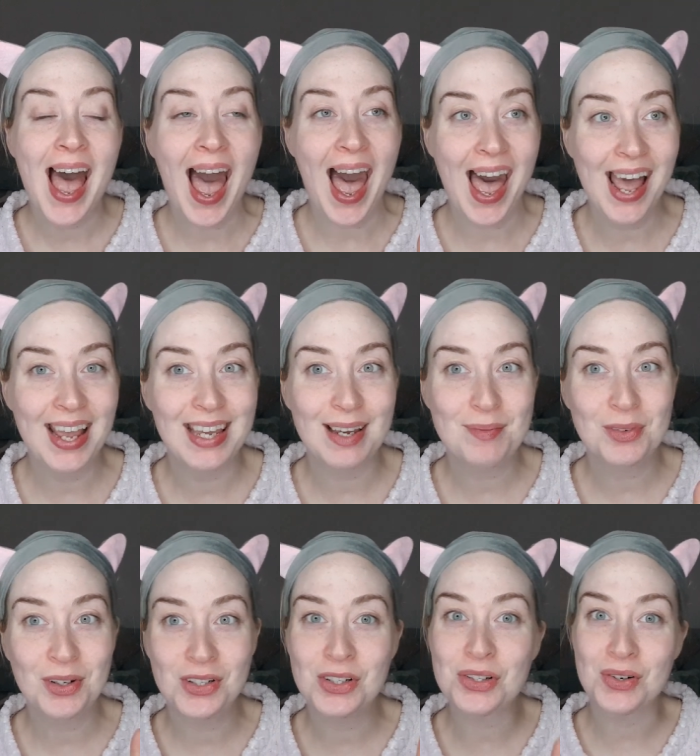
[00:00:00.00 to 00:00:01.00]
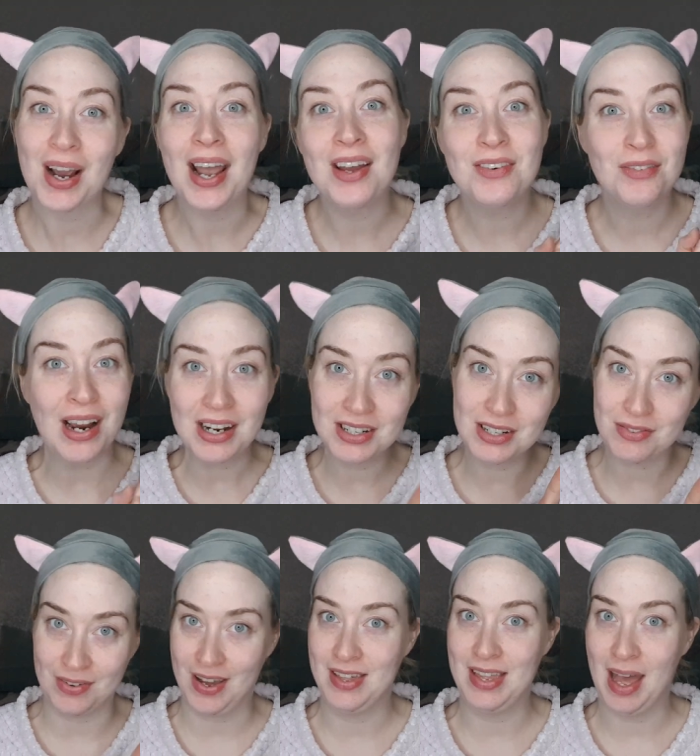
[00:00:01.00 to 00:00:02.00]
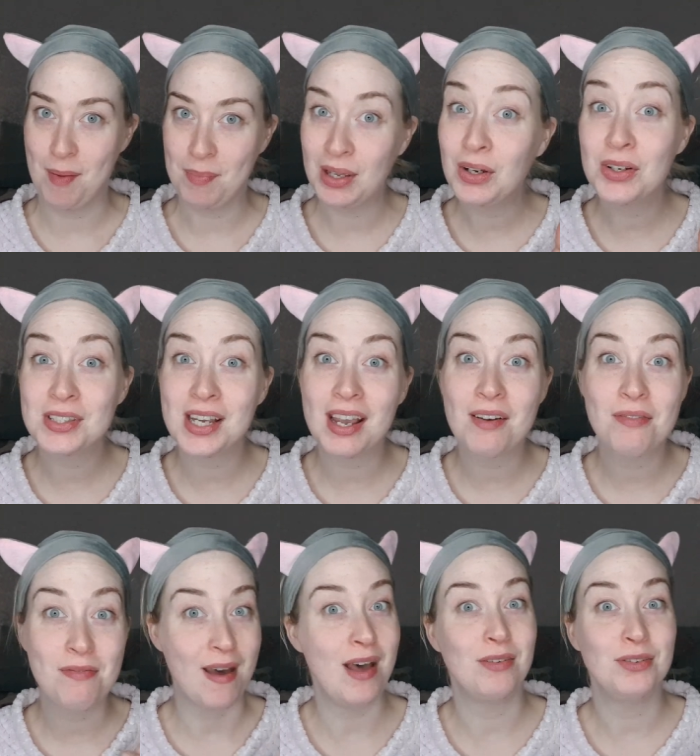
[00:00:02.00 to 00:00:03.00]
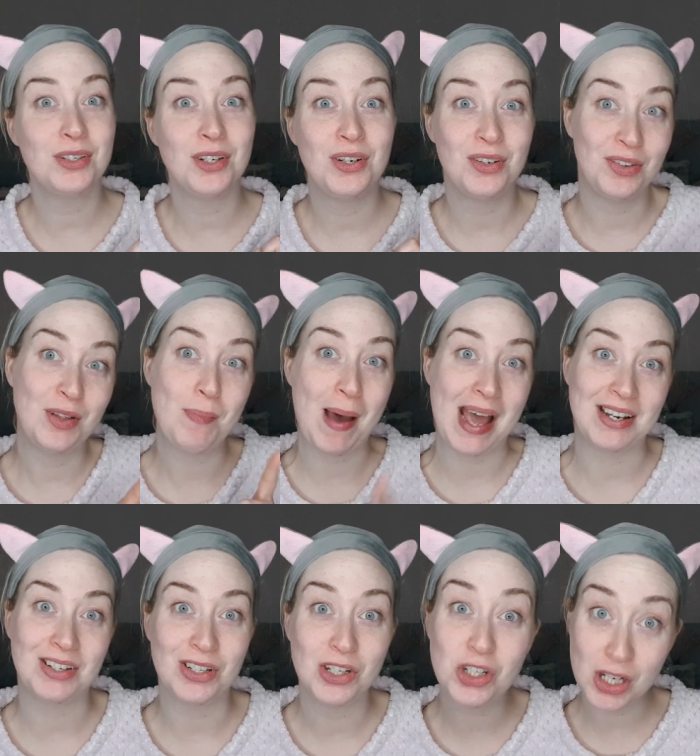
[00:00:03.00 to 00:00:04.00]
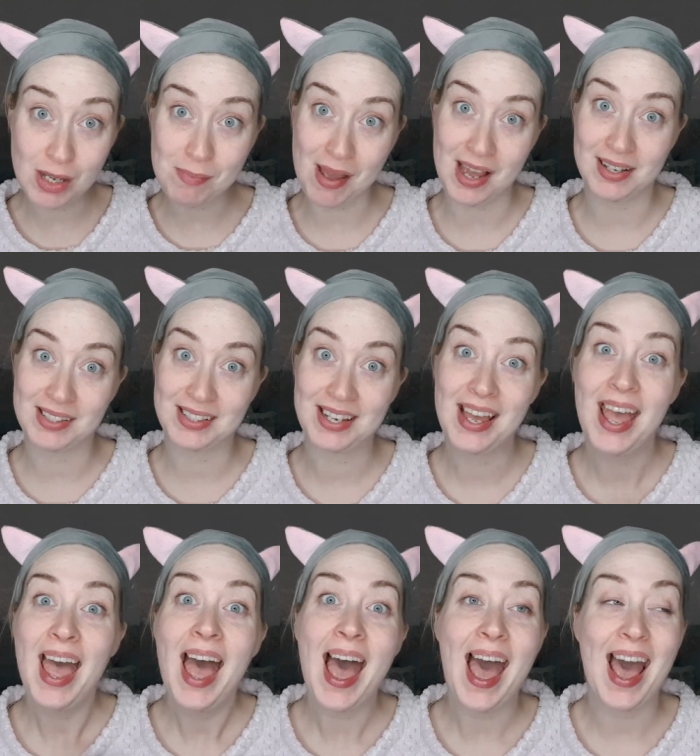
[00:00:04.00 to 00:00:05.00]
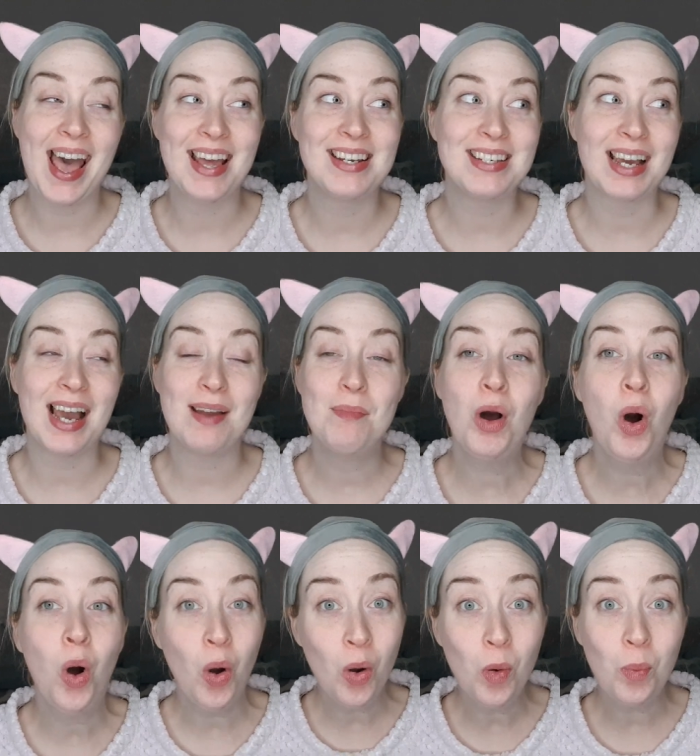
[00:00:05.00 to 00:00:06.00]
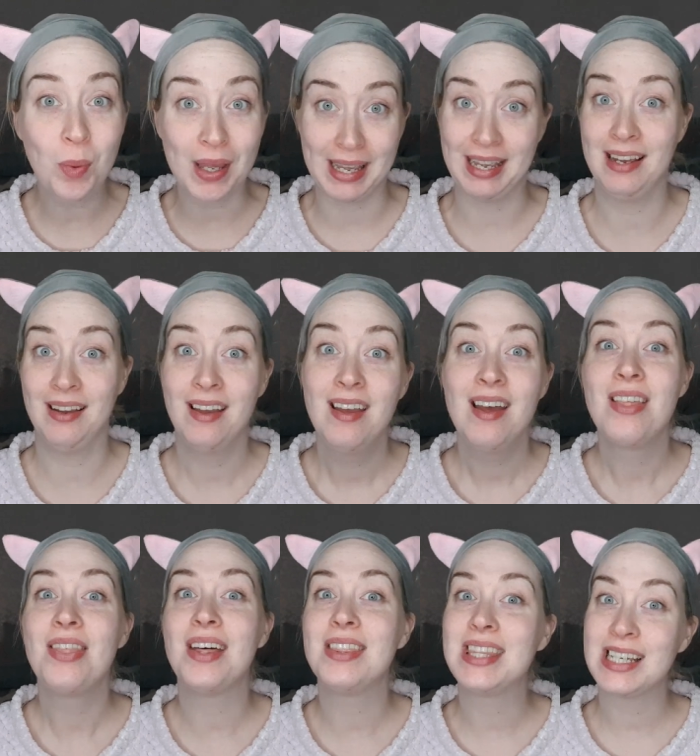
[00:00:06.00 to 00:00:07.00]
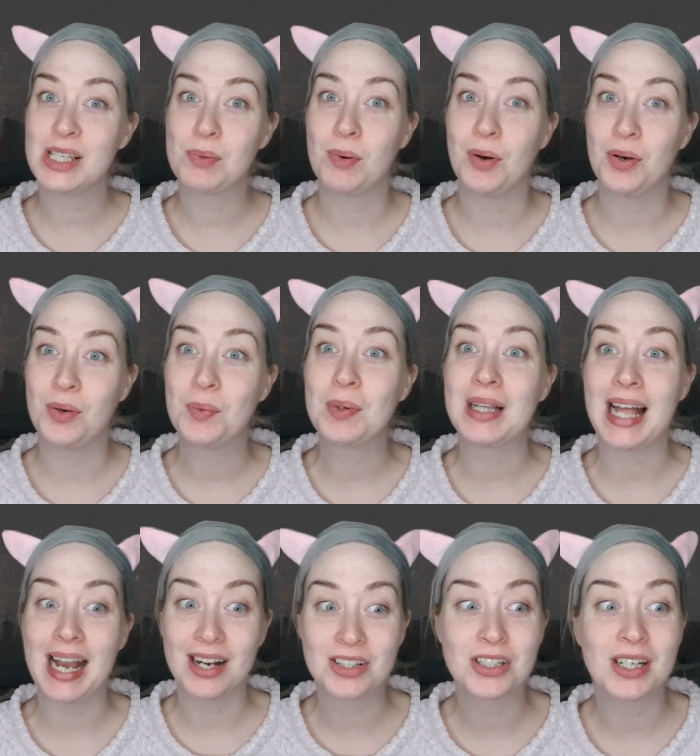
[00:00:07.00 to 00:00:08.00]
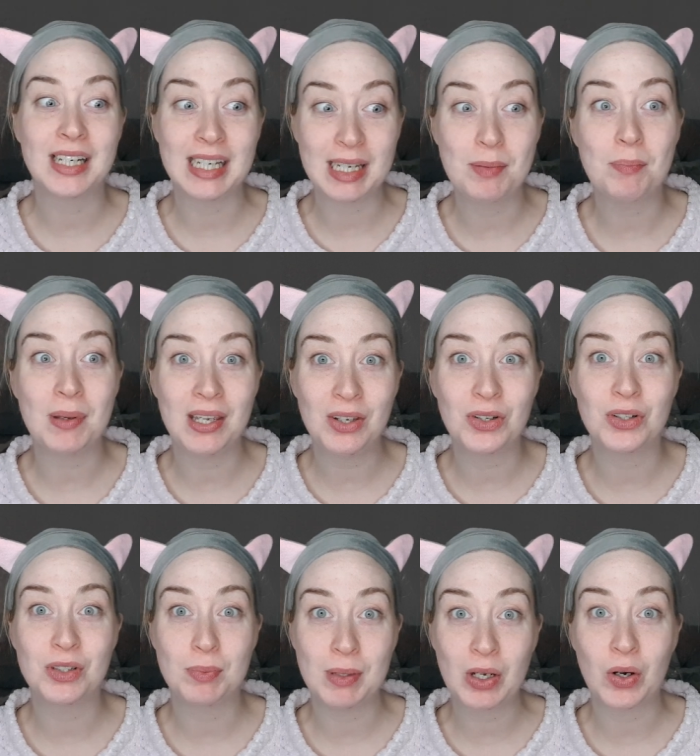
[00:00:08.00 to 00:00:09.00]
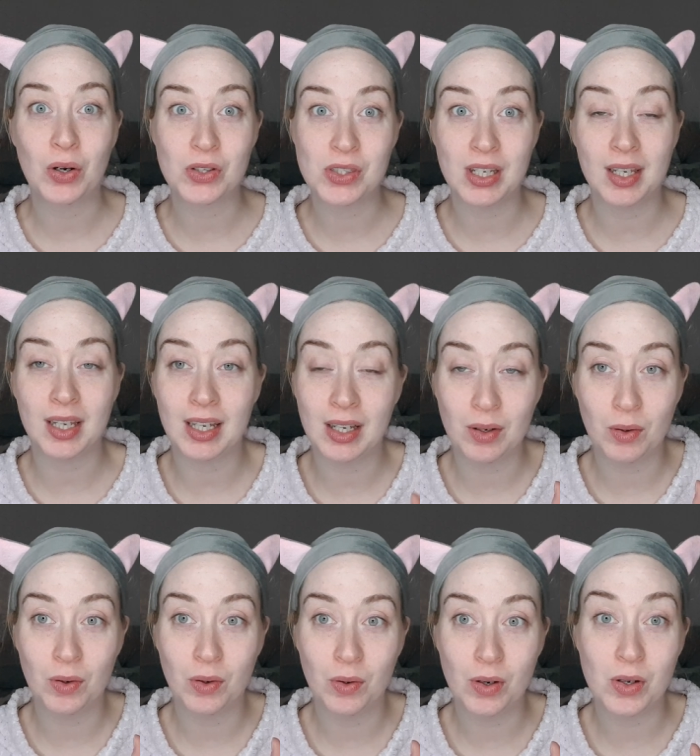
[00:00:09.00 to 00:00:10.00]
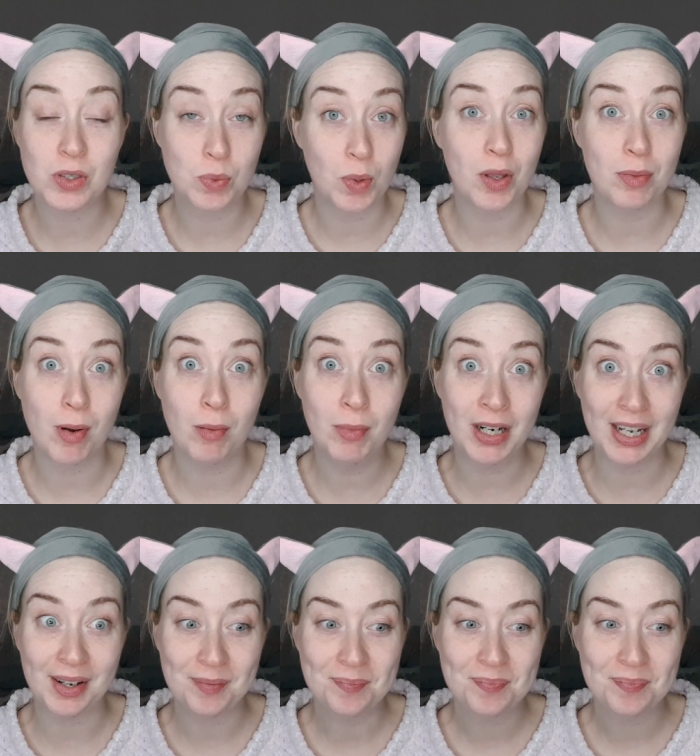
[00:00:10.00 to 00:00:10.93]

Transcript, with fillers: I am going to try and rectify that because I have found another panda sheet mask and I'm hoping that this one will actually be good because it is worth more money.